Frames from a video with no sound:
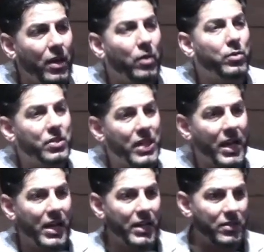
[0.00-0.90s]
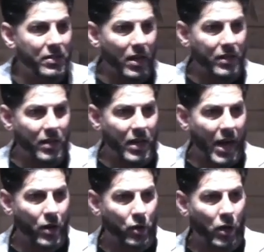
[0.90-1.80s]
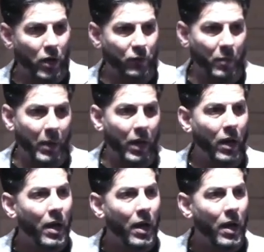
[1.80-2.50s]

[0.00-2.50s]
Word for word: send his son to die on the cross for me,